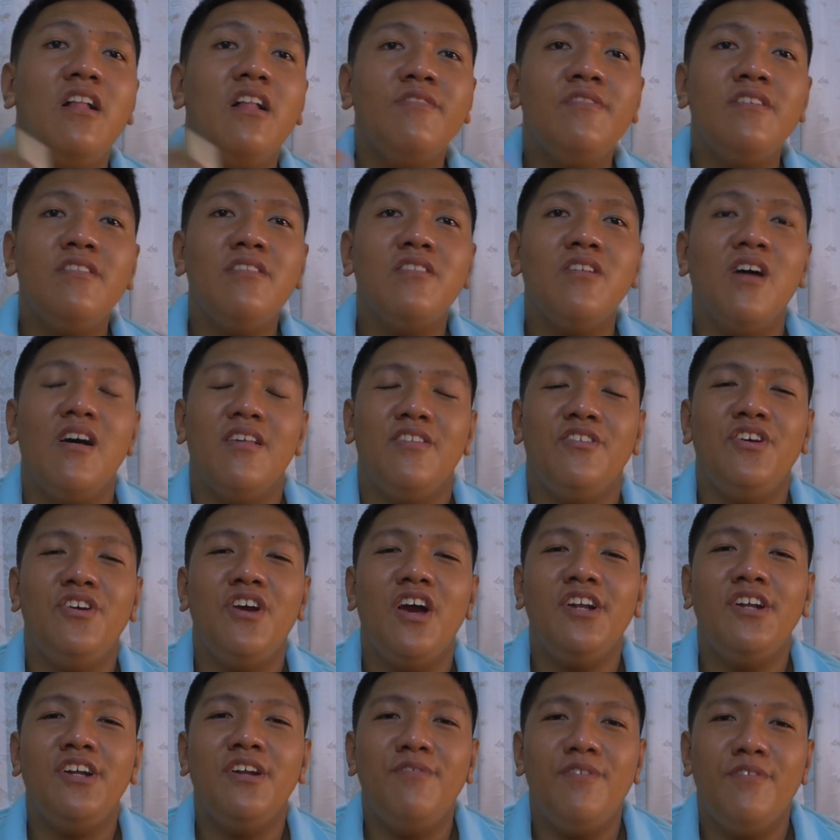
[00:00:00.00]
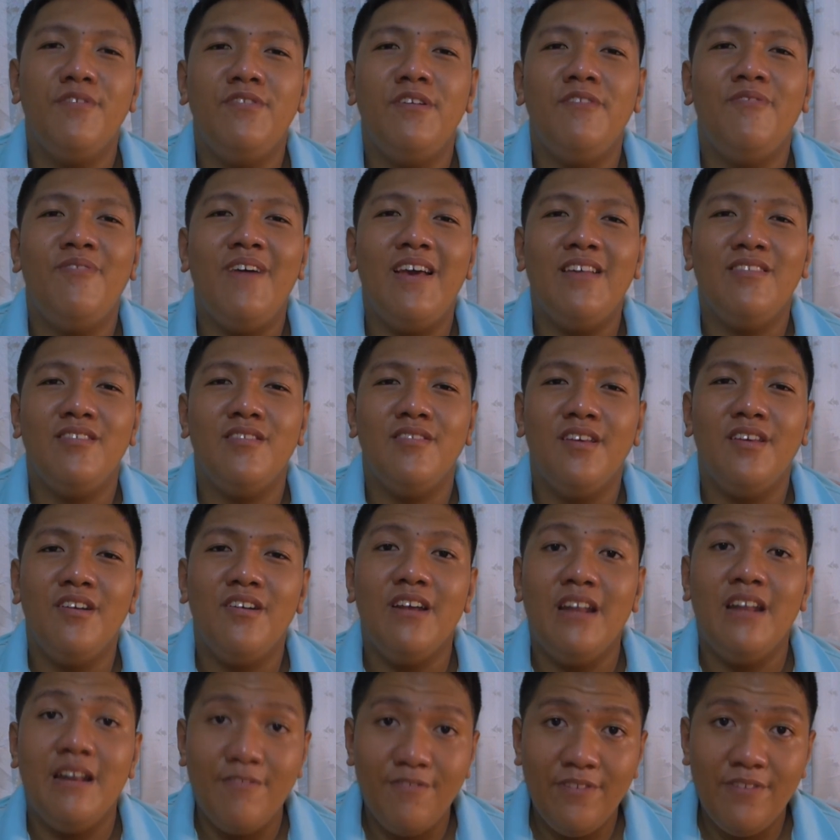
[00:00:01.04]
All of these cost 350 pesos
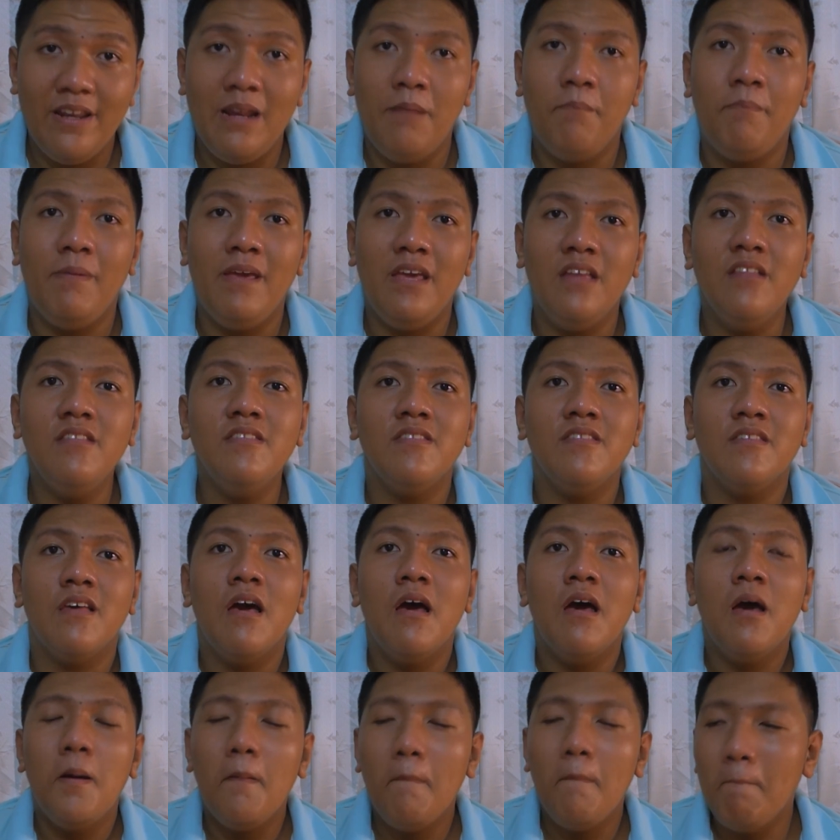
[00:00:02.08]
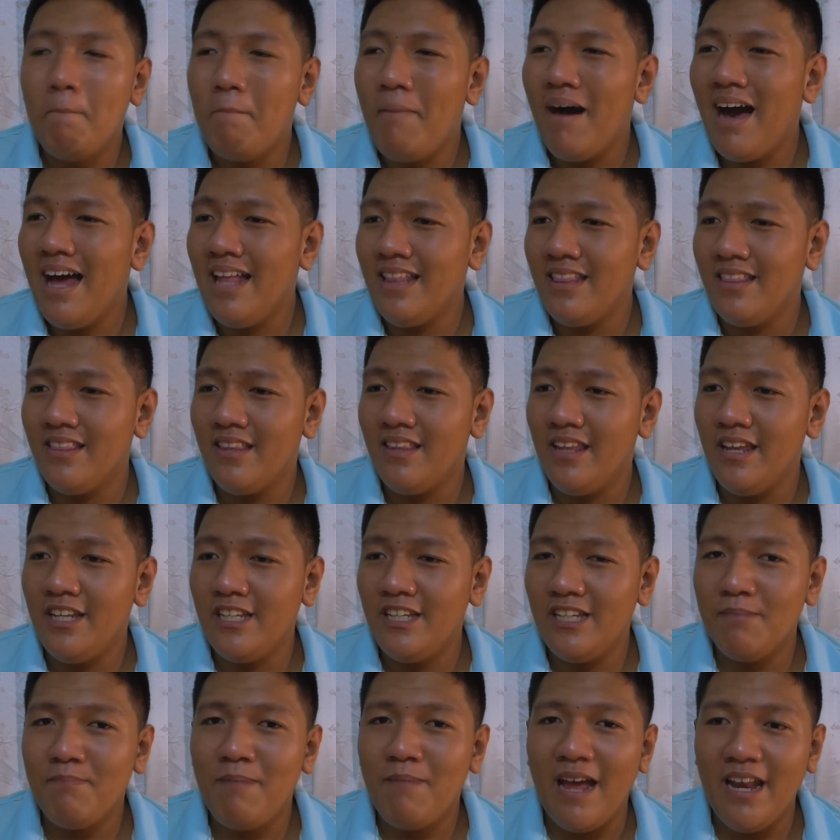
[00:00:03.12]
here in the Philippines, but in
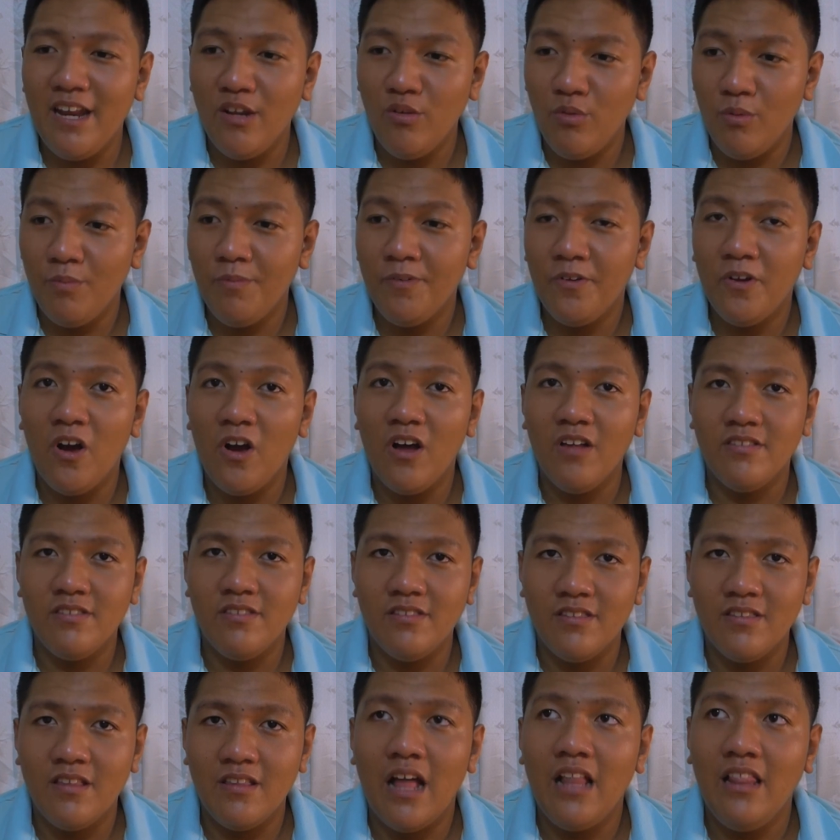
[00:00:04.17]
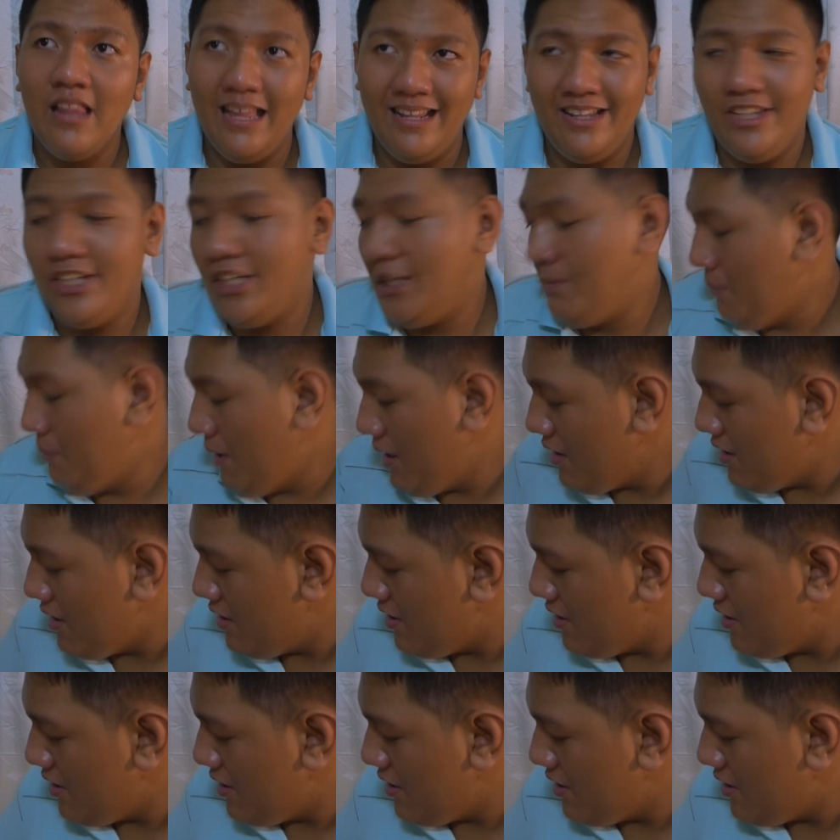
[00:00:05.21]
Japan it will cost a lot cheaper.